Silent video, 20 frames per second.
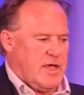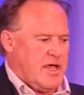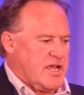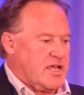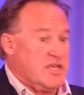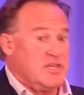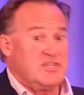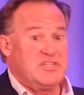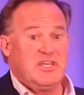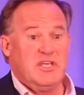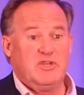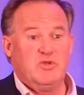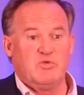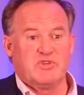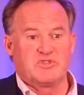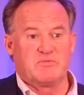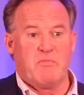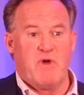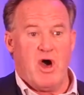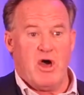
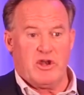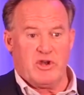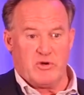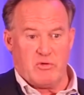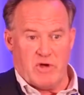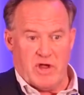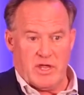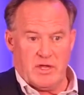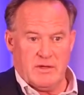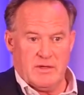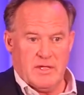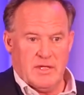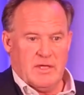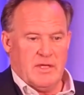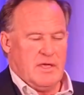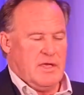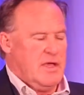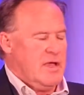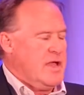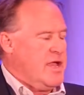continuous monitoring
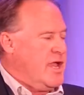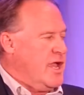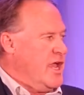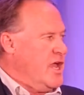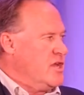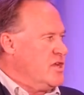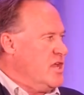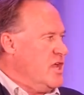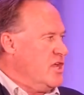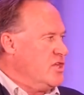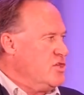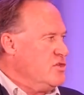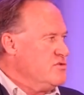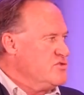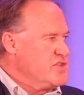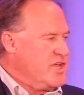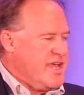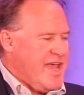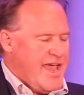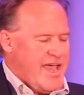and
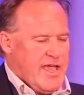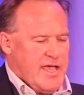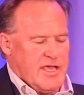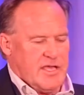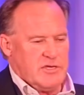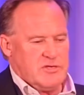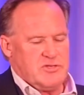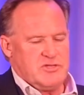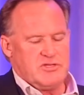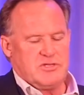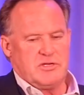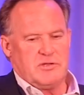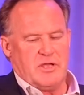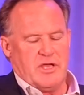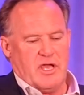using edge